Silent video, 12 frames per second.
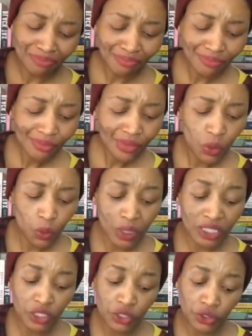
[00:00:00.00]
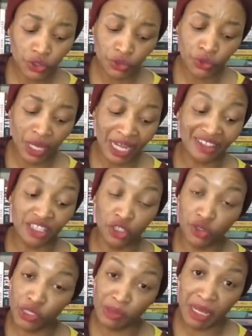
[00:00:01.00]
What do you do at the
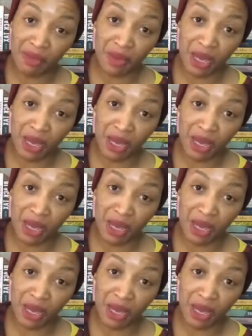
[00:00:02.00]
newspaper?